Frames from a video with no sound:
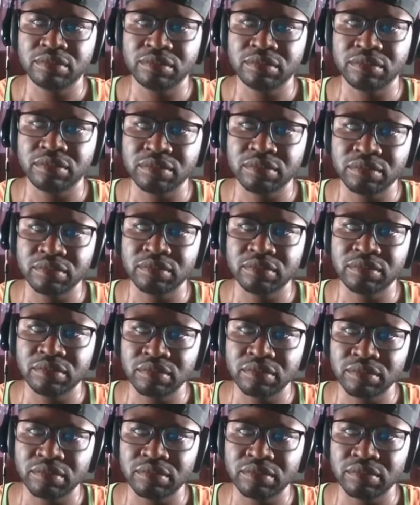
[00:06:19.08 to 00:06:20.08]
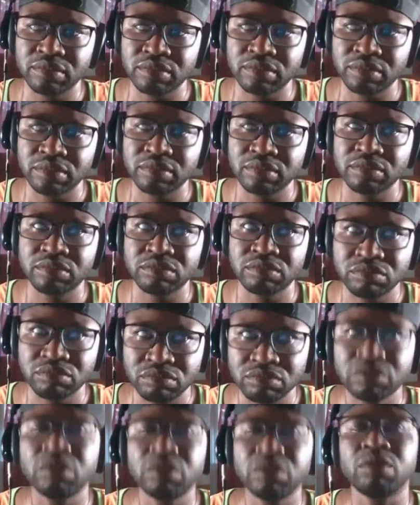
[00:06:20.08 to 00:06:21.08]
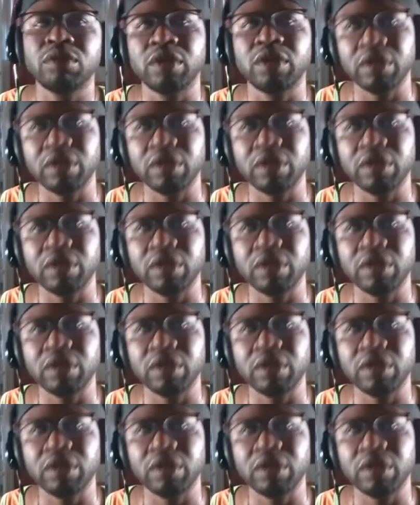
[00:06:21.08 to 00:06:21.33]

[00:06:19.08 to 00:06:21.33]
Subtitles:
the modern age. You know?